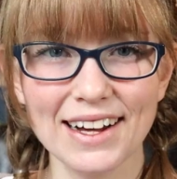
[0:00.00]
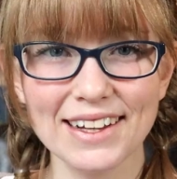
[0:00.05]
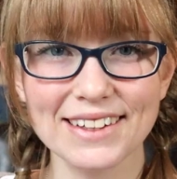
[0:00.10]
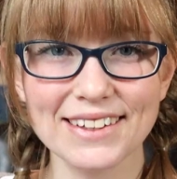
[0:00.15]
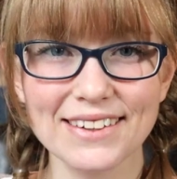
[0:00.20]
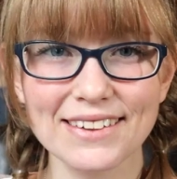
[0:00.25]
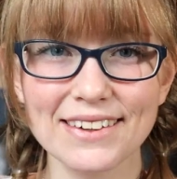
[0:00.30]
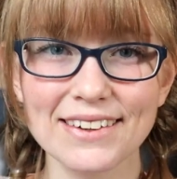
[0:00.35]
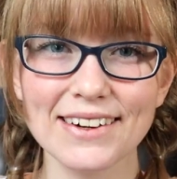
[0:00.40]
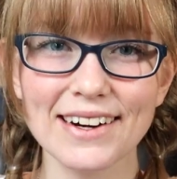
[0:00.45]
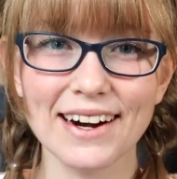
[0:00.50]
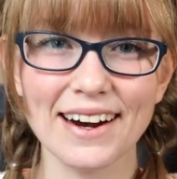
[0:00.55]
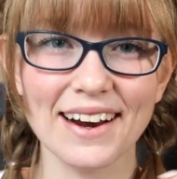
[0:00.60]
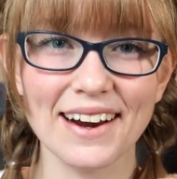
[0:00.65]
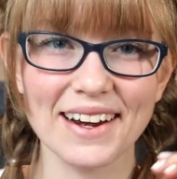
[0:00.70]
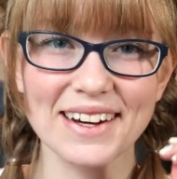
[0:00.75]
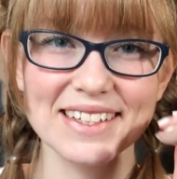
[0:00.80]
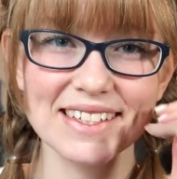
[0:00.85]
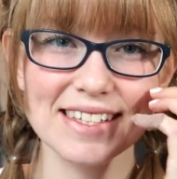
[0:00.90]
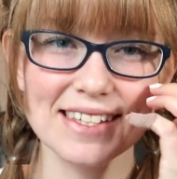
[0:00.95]
Hello there,
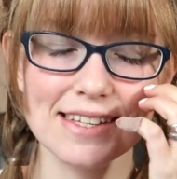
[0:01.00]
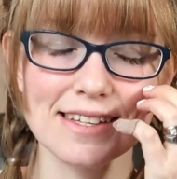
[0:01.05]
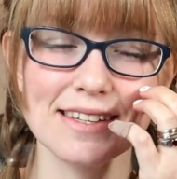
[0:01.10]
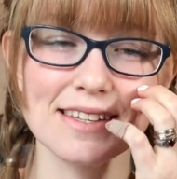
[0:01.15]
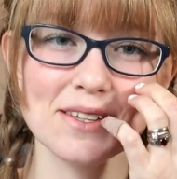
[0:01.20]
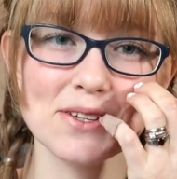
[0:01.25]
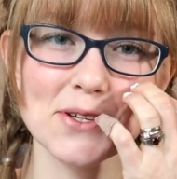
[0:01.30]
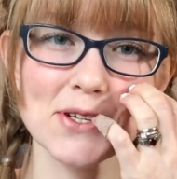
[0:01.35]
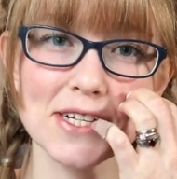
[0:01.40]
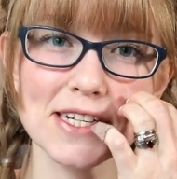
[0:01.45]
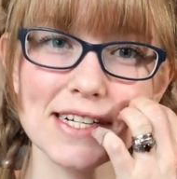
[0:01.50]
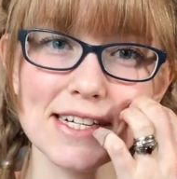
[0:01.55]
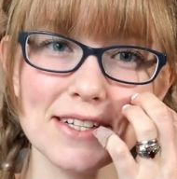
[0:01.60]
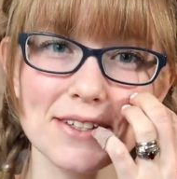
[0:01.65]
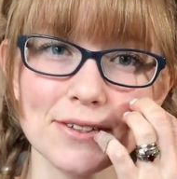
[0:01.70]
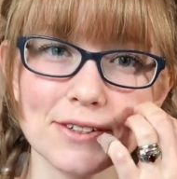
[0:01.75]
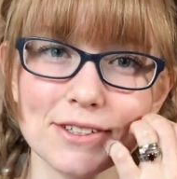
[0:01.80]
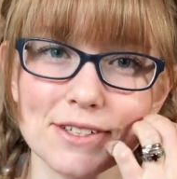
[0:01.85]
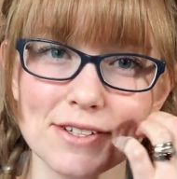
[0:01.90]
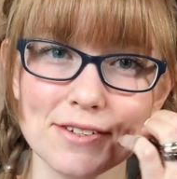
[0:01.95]
guys. This is Christy
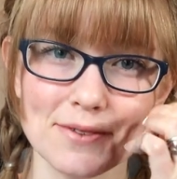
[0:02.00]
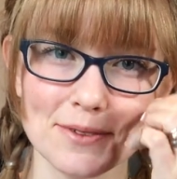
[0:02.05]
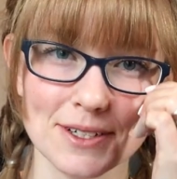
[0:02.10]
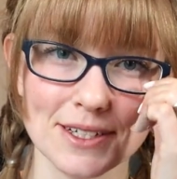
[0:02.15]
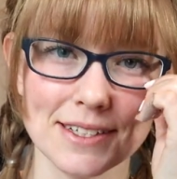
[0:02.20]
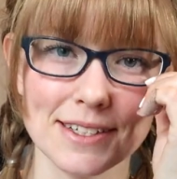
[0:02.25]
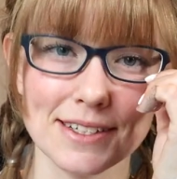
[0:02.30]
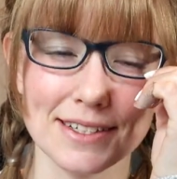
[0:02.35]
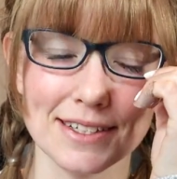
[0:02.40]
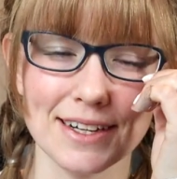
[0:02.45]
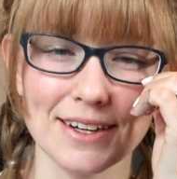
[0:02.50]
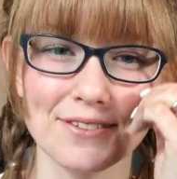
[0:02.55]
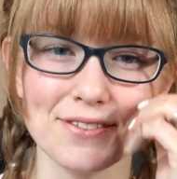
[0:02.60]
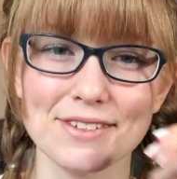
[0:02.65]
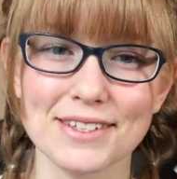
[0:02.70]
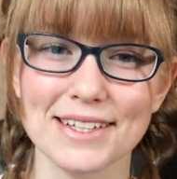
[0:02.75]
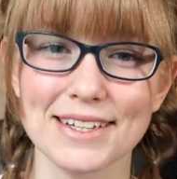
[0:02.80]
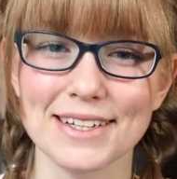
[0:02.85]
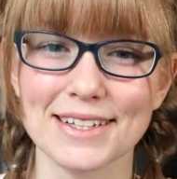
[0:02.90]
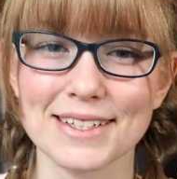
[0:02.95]
Lewis from
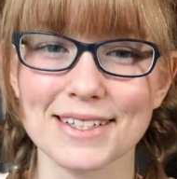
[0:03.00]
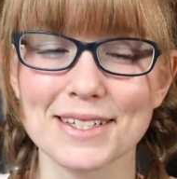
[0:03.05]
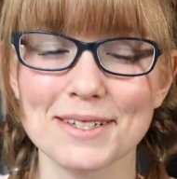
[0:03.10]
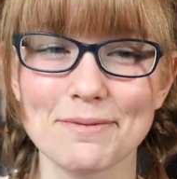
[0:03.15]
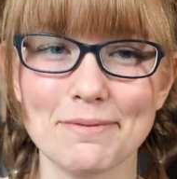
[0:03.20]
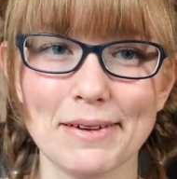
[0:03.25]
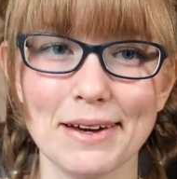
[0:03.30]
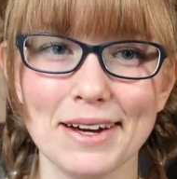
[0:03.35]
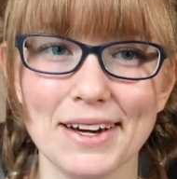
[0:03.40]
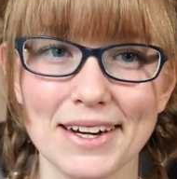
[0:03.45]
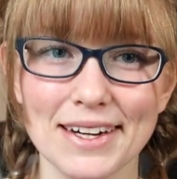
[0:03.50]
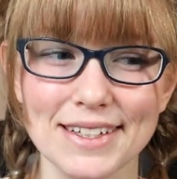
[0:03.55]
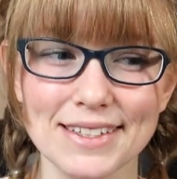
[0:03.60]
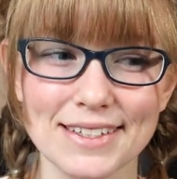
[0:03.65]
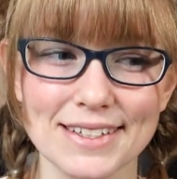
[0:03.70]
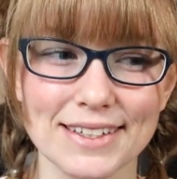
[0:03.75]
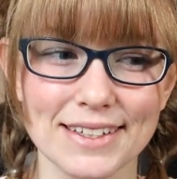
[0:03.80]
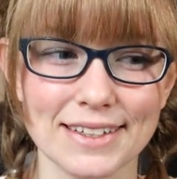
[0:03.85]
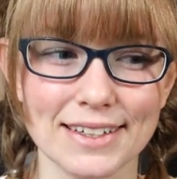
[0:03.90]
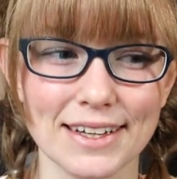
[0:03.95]
Dostoevsky in
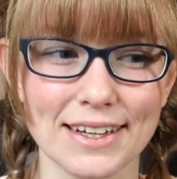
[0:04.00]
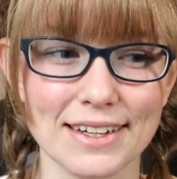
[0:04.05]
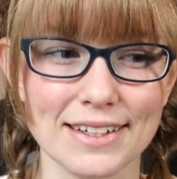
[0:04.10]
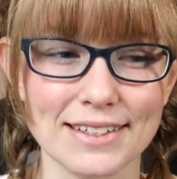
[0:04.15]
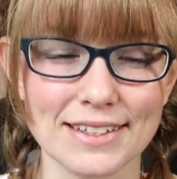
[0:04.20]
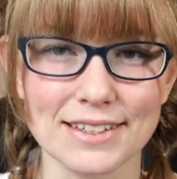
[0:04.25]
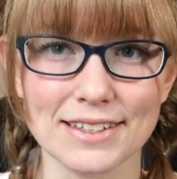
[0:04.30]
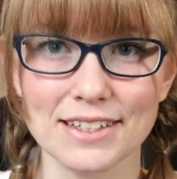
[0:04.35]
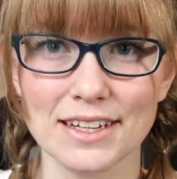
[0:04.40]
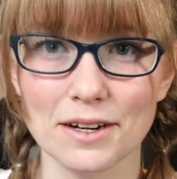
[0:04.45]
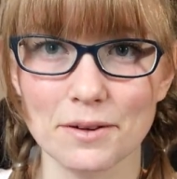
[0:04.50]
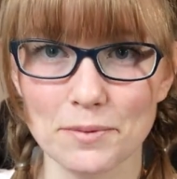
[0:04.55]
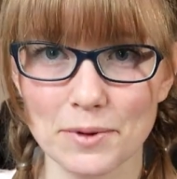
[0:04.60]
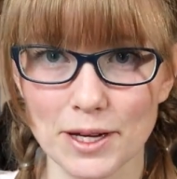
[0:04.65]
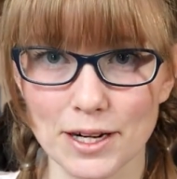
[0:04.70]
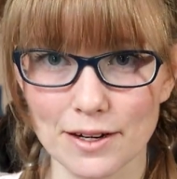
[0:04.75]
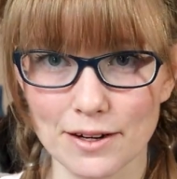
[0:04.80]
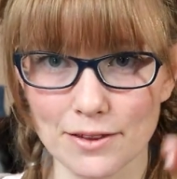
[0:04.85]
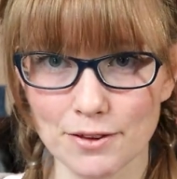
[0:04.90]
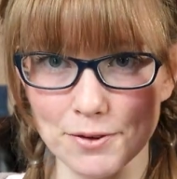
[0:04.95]
Space, and this is going to be
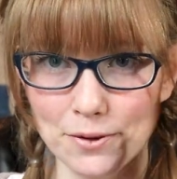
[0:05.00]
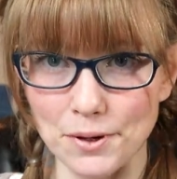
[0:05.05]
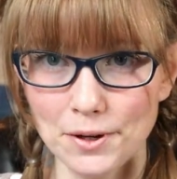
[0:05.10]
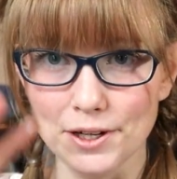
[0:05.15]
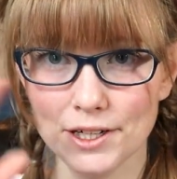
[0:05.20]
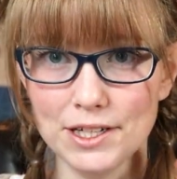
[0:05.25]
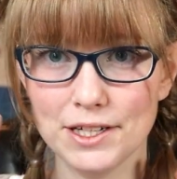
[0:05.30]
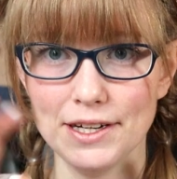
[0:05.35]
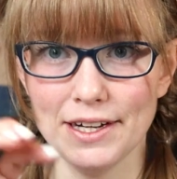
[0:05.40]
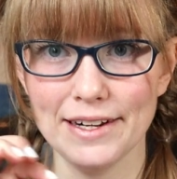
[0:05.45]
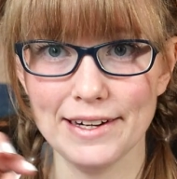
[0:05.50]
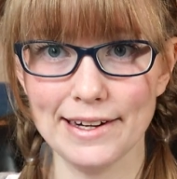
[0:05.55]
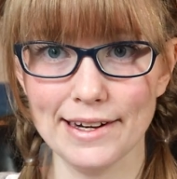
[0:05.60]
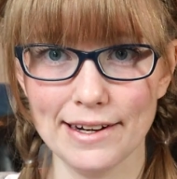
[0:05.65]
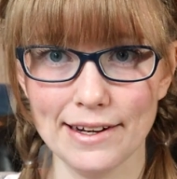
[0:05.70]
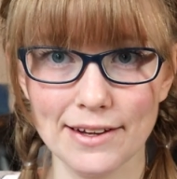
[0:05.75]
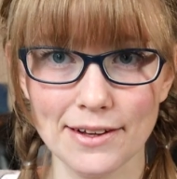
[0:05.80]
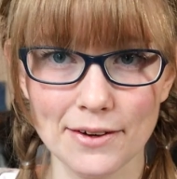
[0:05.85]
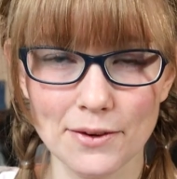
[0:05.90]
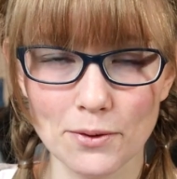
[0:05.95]
another
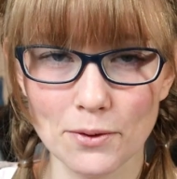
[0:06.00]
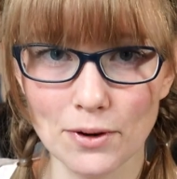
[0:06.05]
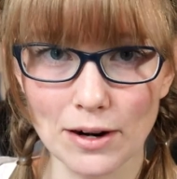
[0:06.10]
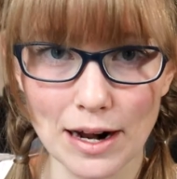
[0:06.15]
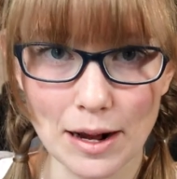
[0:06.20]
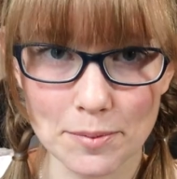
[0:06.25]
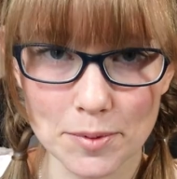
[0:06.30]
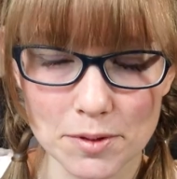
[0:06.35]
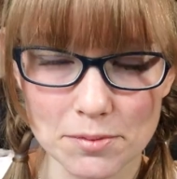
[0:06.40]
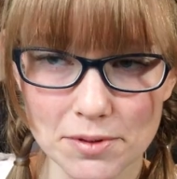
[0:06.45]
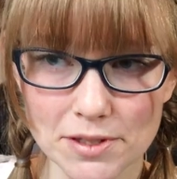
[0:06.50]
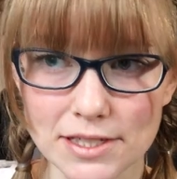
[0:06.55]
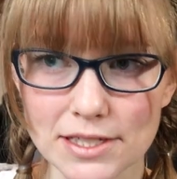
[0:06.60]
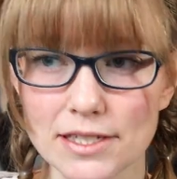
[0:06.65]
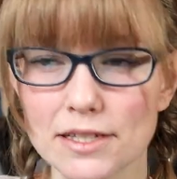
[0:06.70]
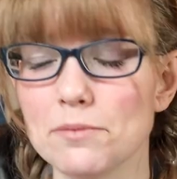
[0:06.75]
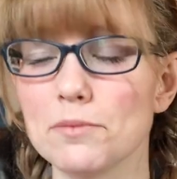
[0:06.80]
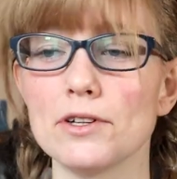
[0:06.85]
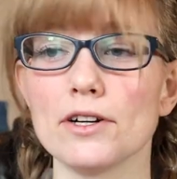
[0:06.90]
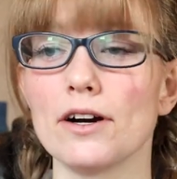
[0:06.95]
unedited wrap-up in
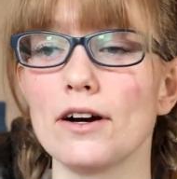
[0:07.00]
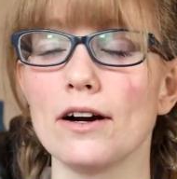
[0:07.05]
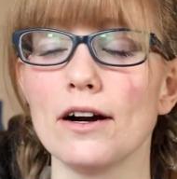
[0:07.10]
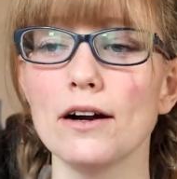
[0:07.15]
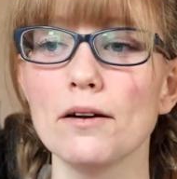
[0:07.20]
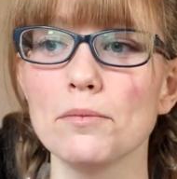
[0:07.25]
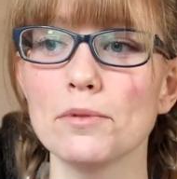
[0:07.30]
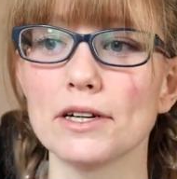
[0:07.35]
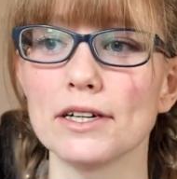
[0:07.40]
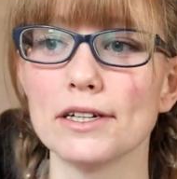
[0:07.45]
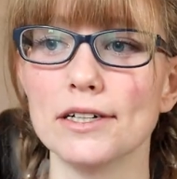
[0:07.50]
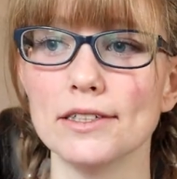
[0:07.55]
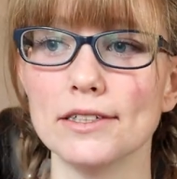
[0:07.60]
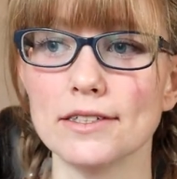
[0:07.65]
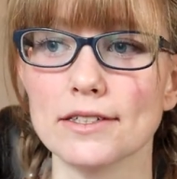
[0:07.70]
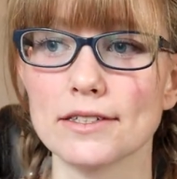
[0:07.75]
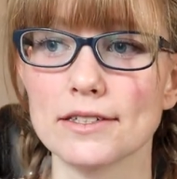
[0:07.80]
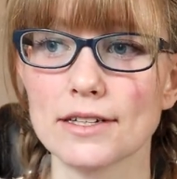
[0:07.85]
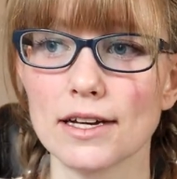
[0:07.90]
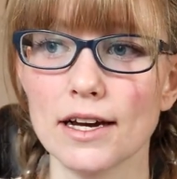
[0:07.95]
TBR
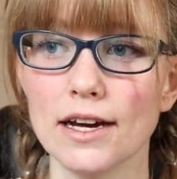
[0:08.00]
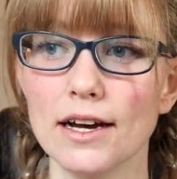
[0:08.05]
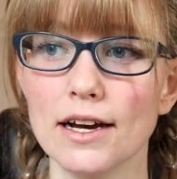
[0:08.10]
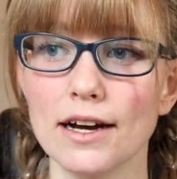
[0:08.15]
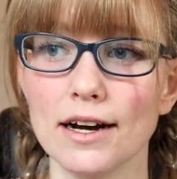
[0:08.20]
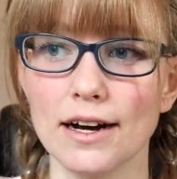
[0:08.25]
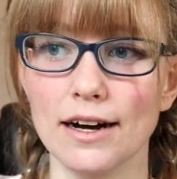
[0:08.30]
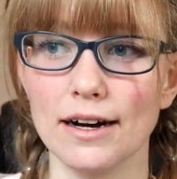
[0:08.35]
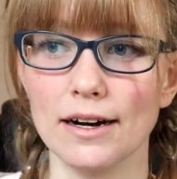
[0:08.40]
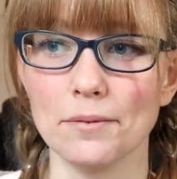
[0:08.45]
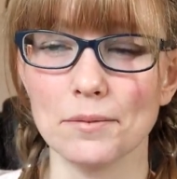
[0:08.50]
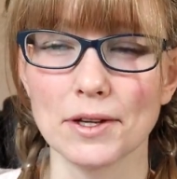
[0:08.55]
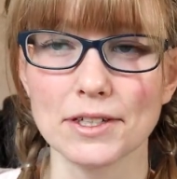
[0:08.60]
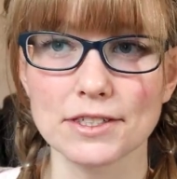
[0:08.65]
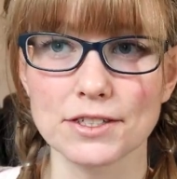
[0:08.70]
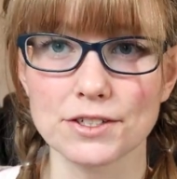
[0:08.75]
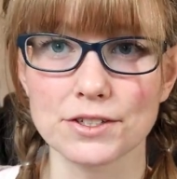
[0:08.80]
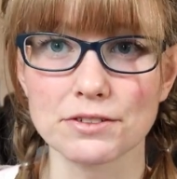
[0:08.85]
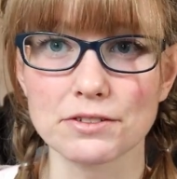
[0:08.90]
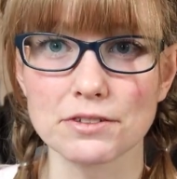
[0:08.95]
because
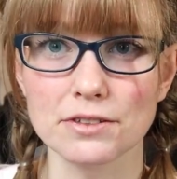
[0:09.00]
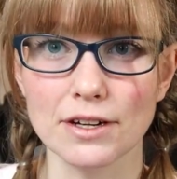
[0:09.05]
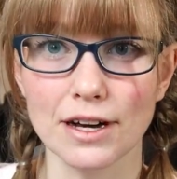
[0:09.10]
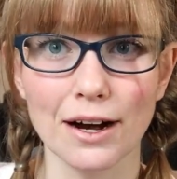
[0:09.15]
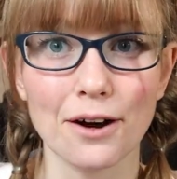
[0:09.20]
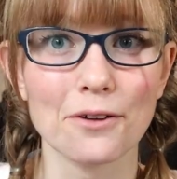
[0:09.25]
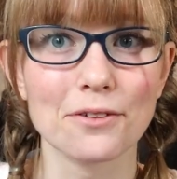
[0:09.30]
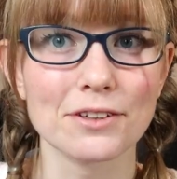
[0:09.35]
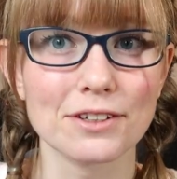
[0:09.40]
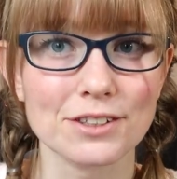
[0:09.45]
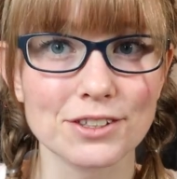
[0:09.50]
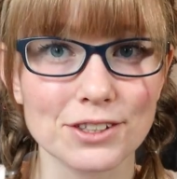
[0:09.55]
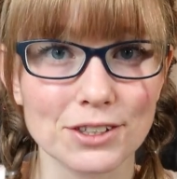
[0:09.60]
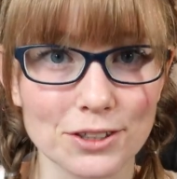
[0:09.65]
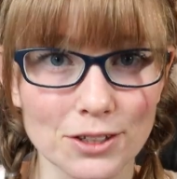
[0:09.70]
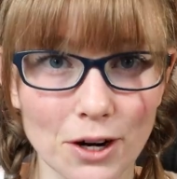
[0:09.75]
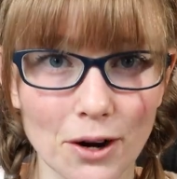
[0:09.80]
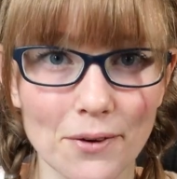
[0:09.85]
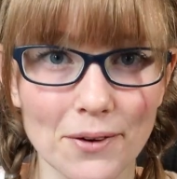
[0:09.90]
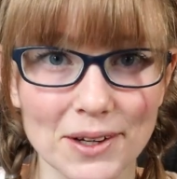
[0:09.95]
that's just how things are
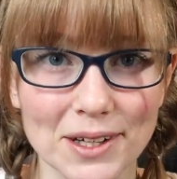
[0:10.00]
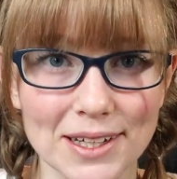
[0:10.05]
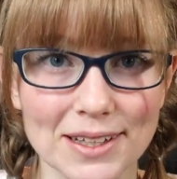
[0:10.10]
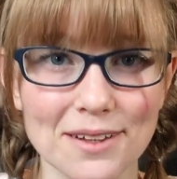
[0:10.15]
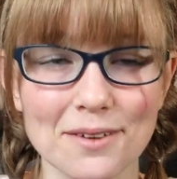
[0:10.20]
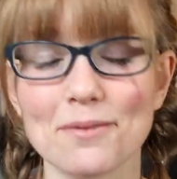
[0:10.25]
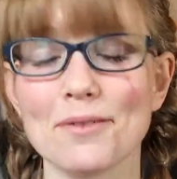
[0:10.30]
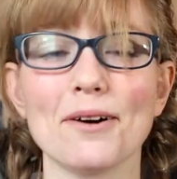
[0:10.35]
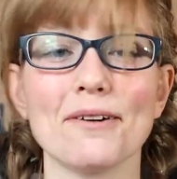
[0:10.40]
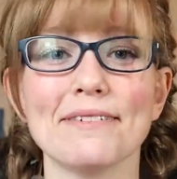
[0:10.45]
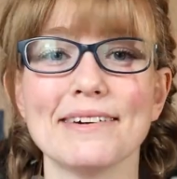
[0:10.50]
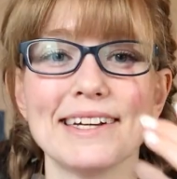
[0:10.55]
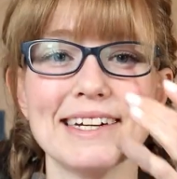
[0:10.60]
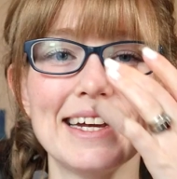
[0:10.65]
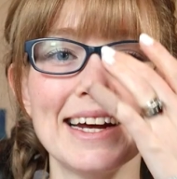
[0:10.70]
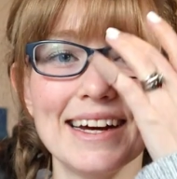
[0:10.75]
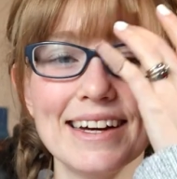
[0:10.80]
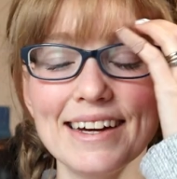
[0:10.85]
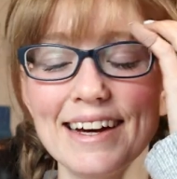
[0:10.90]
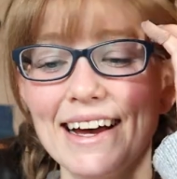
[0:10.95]
going at the
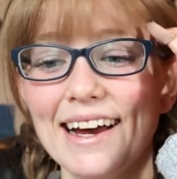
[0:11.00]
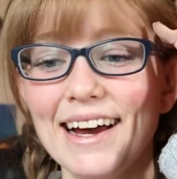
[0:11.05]
moment.